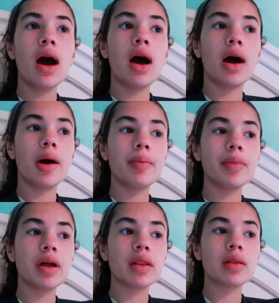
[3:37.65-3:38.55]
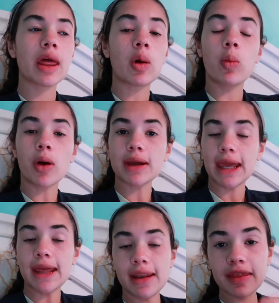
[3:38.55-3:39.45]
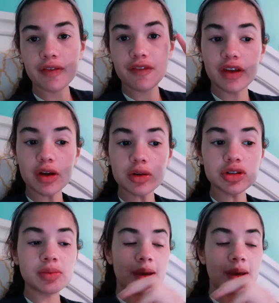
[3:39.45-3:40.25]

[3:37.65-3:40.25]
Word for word: um, like work in the field